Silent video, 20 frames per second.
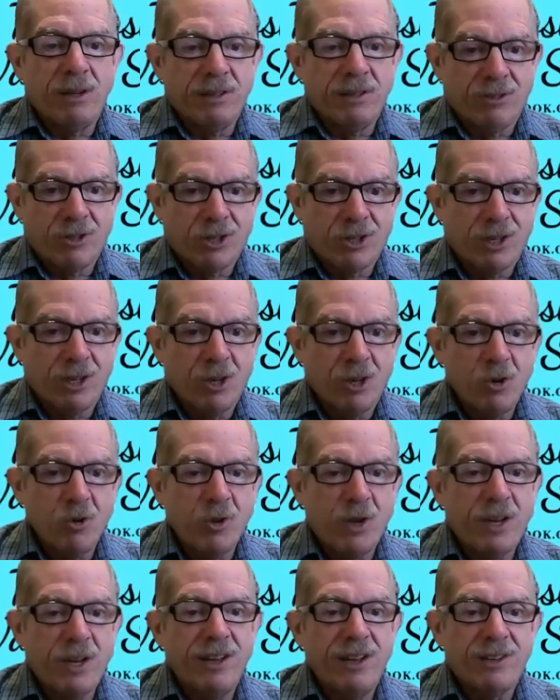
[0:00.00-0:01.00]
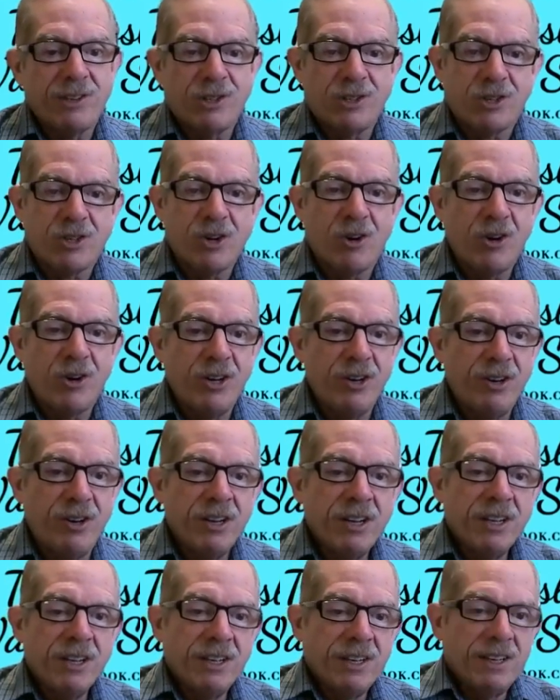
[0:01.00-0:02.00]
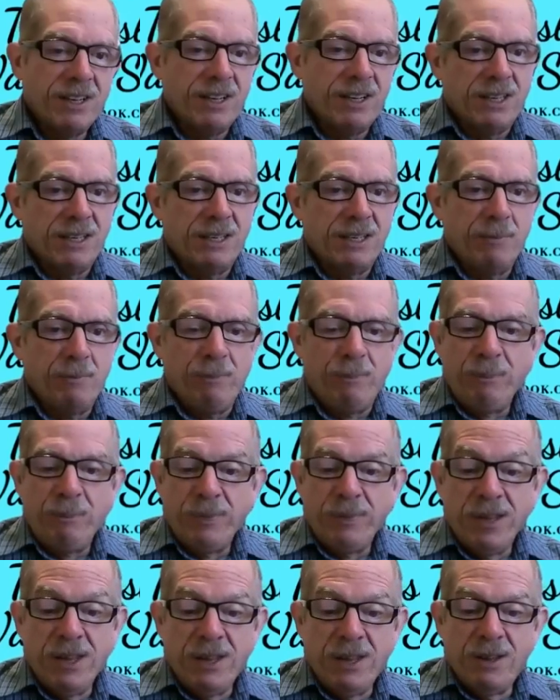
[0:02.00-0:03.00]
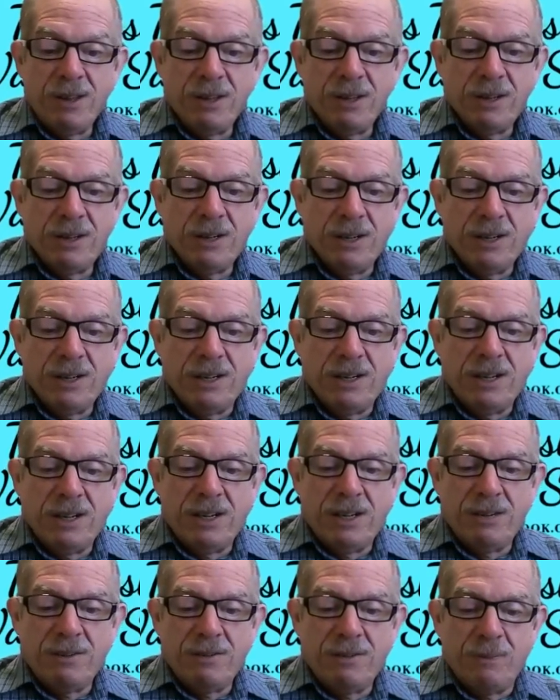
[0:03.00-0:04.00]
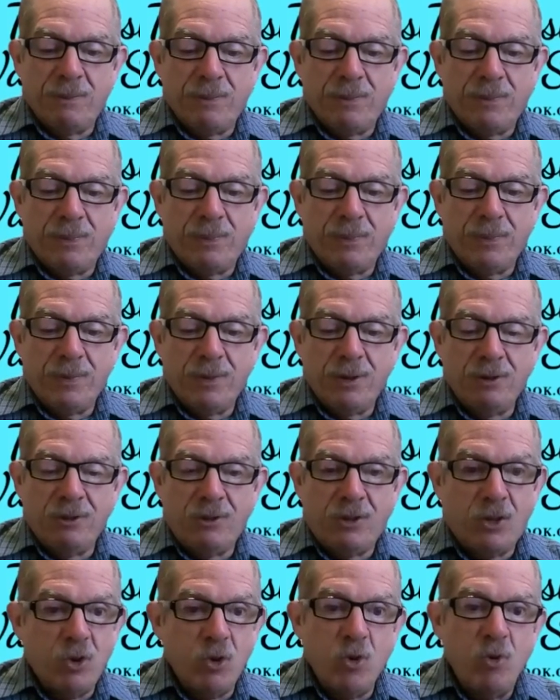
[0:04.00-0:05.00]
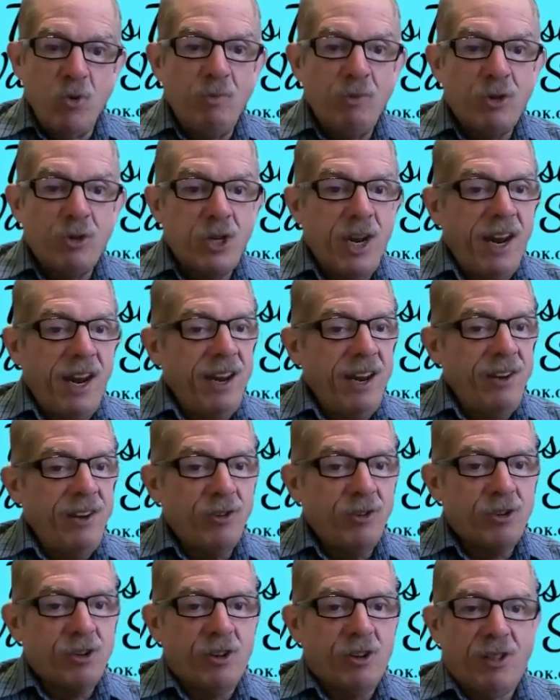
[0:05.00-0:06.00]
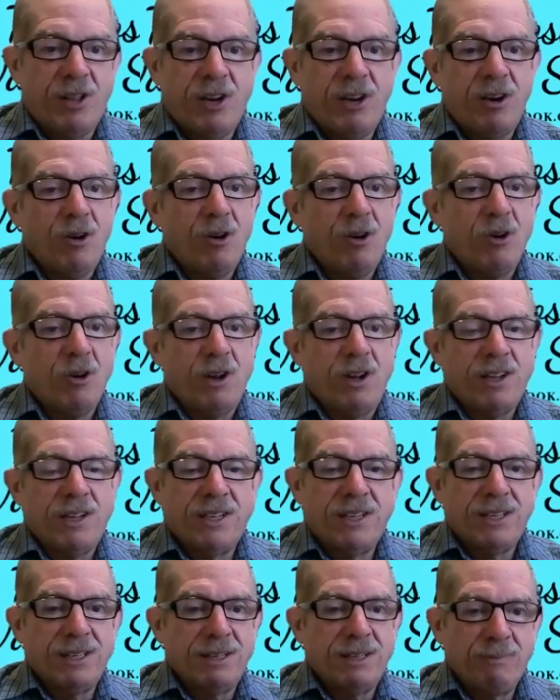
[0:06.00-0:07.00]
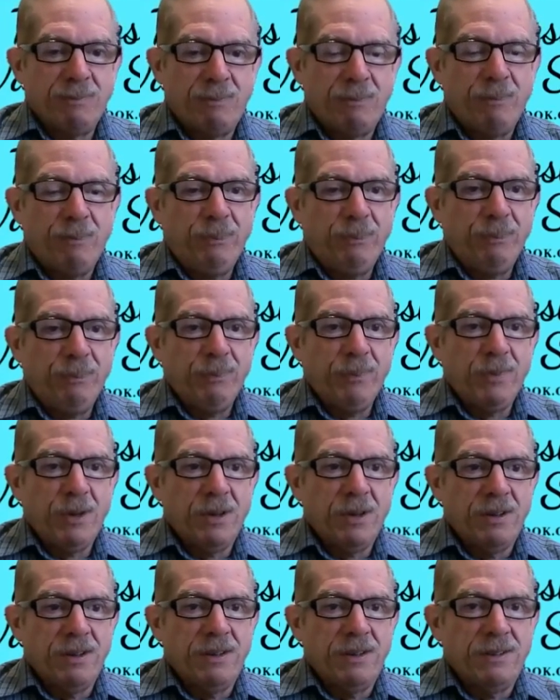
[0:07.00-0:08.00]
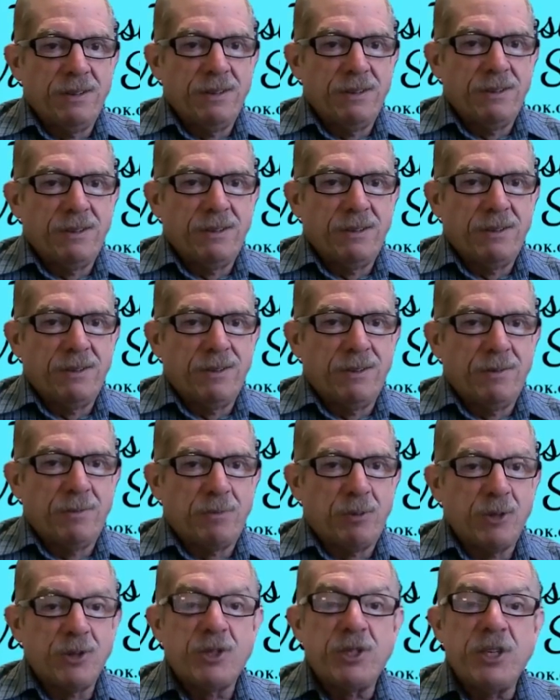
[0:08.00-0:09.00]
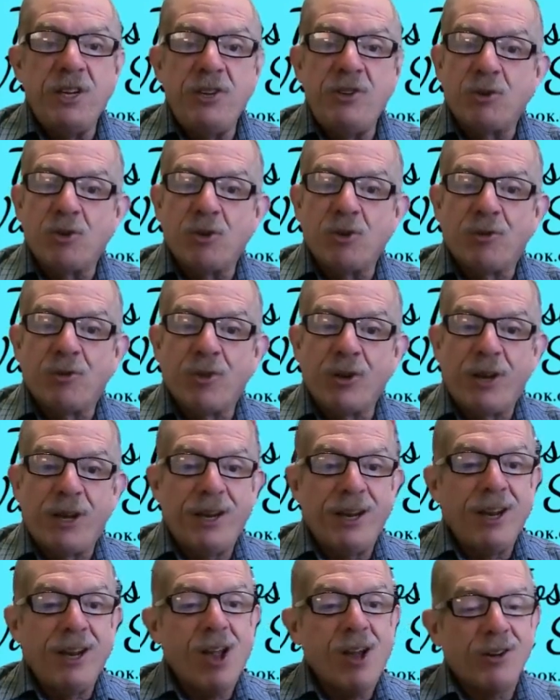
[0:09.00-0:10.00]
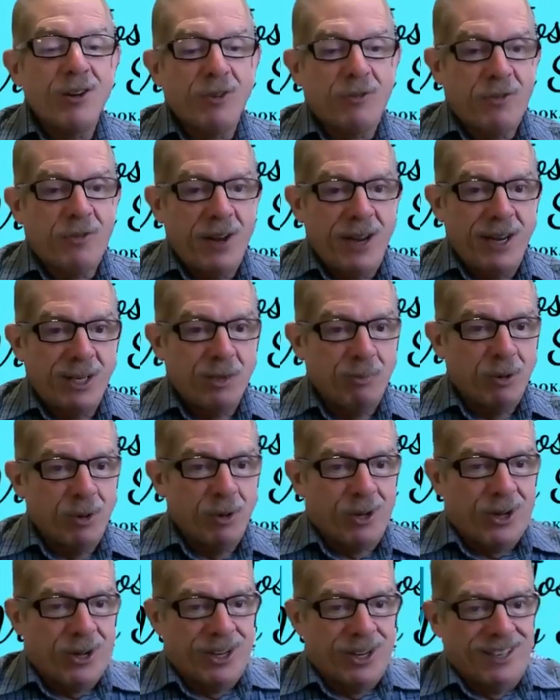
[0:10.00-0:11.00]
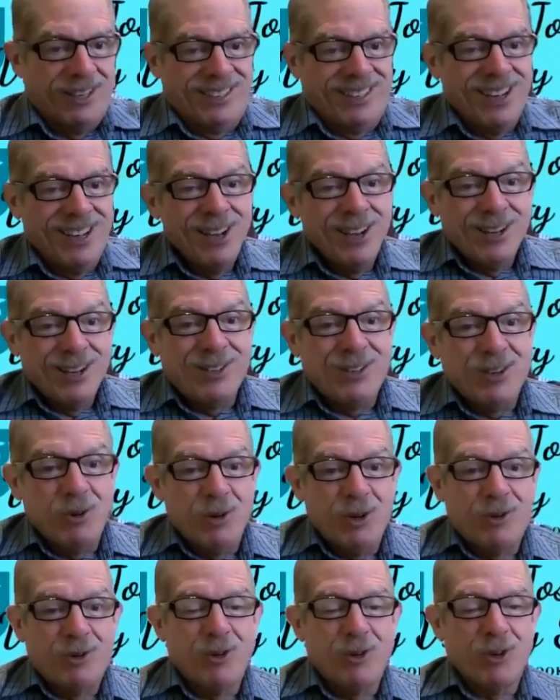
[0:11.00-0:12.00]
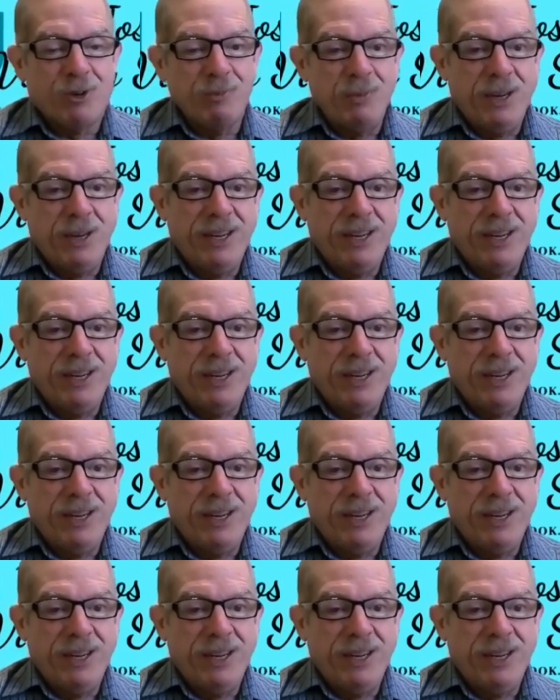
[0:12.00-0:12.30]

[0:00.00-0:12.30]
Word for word: in our in our broadcast today. Um, uh, but now at least I have it figured out. So we will um, see you next time. Have a great weekend and uh, watch for the jo- Joslyn